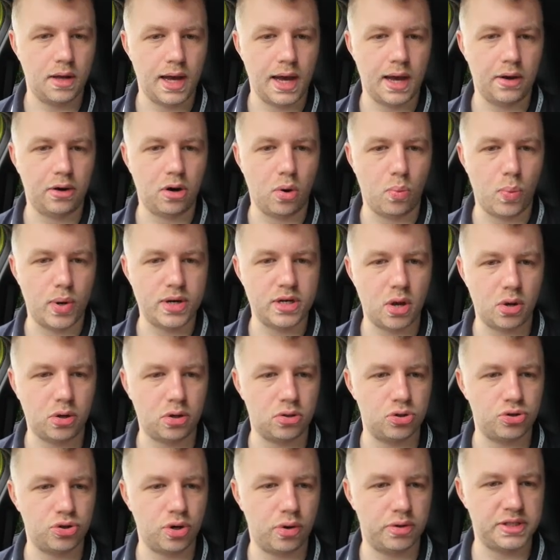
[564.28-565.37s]
We've got window
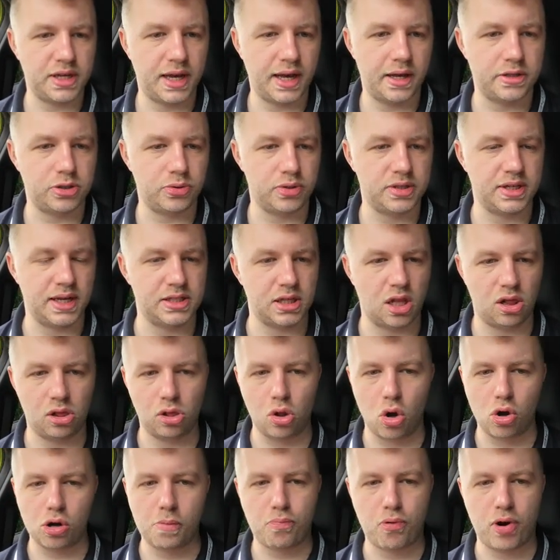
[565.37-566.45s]
controls here, so it says
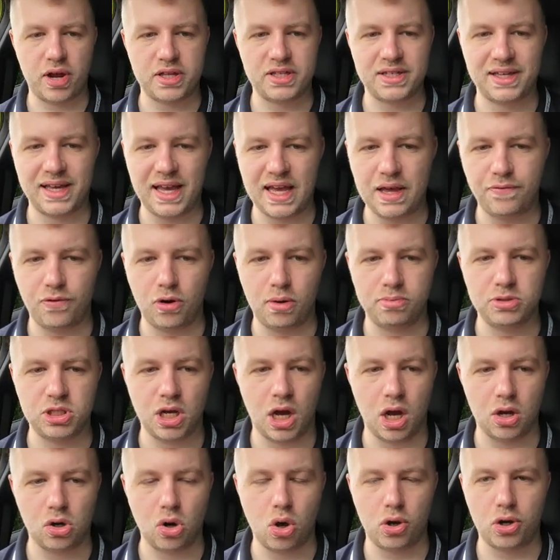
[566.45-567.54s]
long press key fob
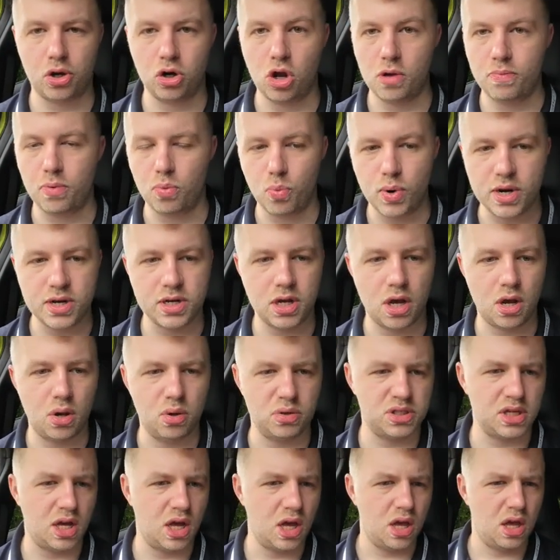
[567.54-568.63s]
to unlock and open
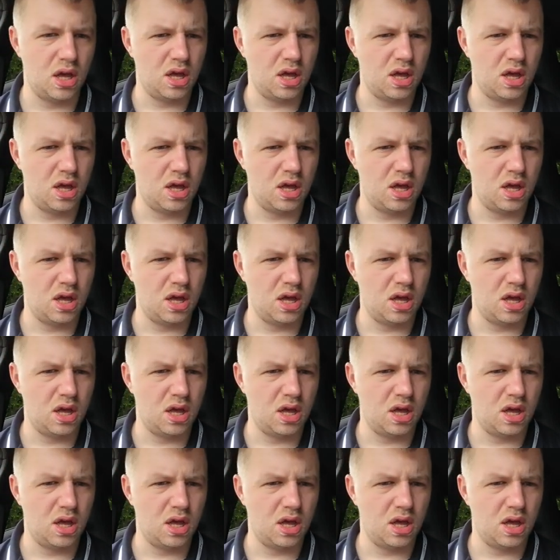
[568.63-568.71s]
windows,